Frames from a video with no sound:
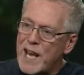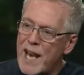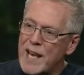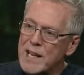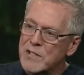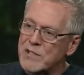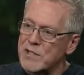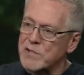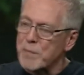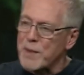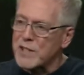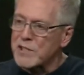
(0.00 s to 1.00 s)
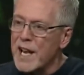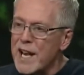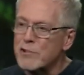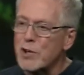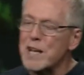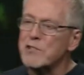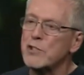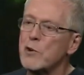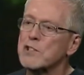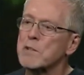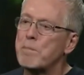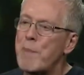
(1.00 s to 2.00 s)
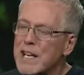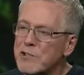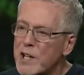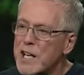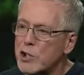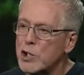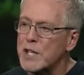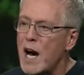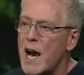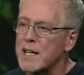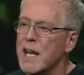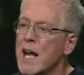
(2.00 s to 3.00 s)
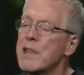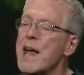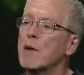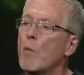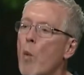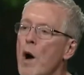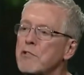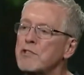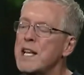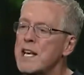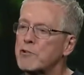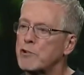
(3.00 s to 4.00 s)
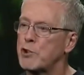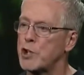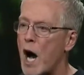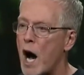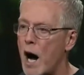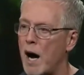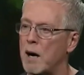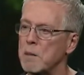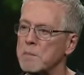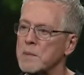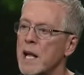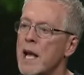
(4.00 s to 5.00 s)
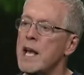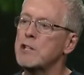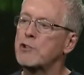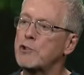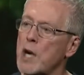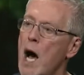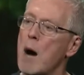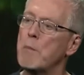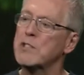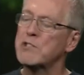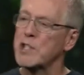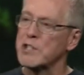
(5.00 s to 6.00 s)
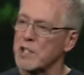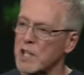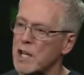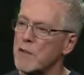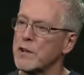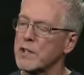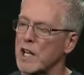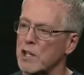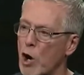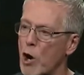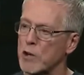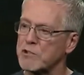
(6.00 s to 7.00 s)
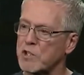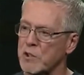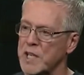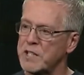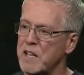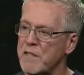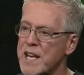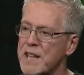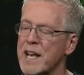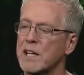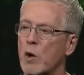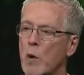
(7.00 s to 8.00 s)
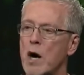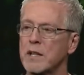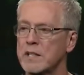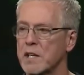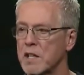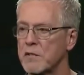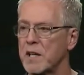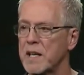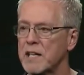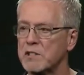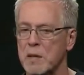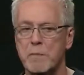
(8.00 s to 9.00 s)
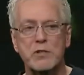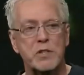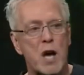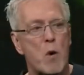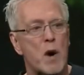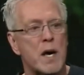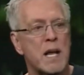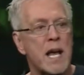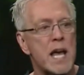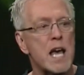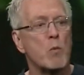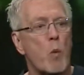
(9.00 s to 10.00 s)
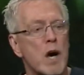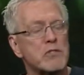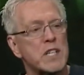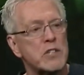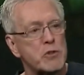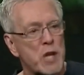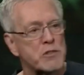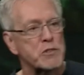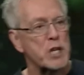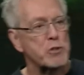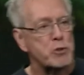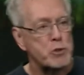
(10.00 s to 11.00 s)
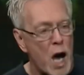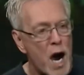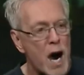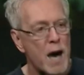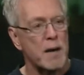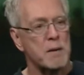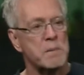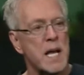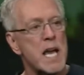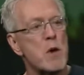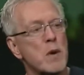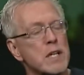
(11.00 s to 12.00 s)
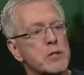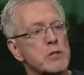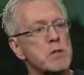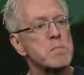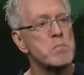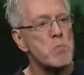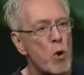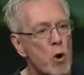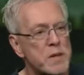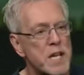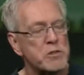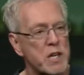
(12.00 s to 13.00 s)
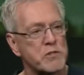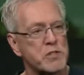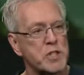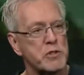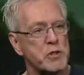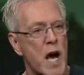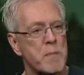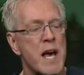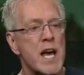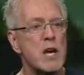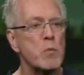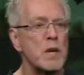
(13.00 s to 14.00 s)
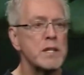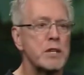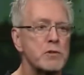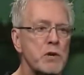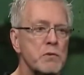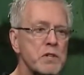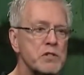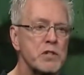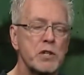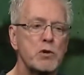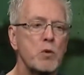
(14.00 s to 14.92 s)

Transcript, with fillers: cans and some things. He tries to do his best that he could to hide it. That wasn't his job. His job was to deliver the large screen T V and then go on and deliver the next thing. But you know what? It wasn't just a job. He wanted to do more than just a job. He wanted to do, to do